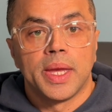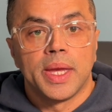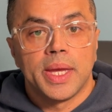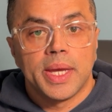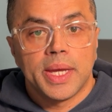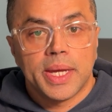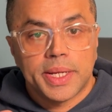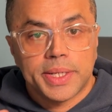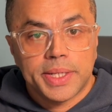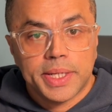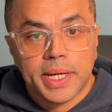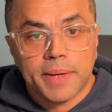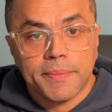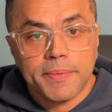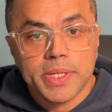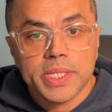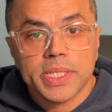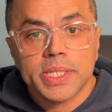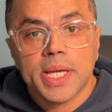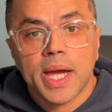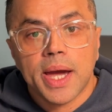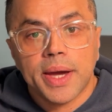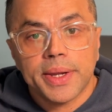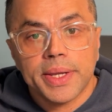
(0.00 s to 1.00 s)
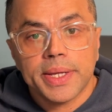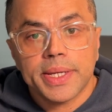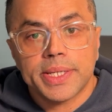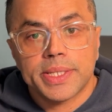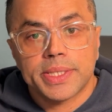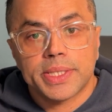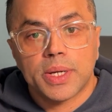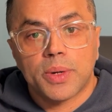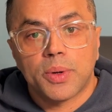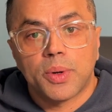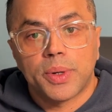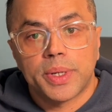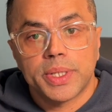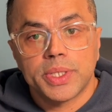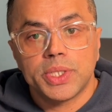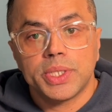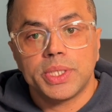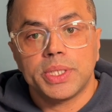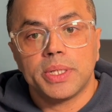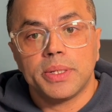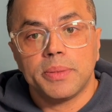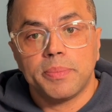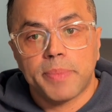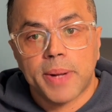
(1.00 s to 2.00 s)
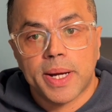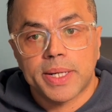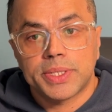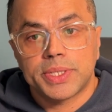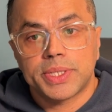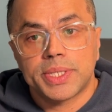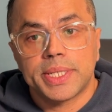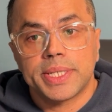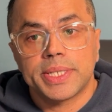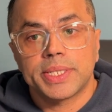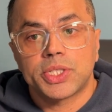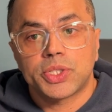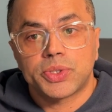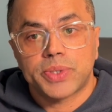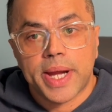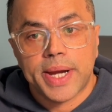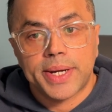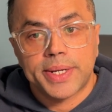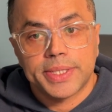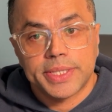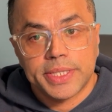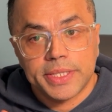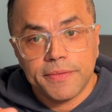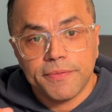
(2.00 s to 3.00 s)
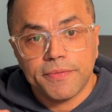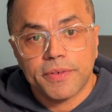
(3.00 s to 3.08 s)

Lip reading: Database sharding is a horizontal partitioning strategy for